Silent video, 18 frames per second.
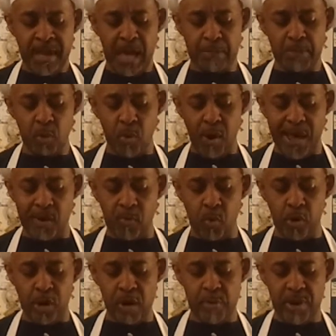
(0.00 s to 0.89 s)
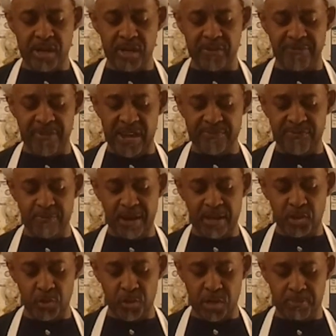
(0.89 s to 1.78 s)
I'm a why warrior ready to fight for
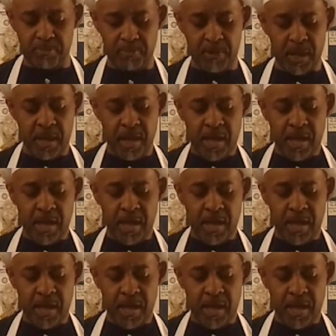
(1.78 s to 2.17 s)
my dream.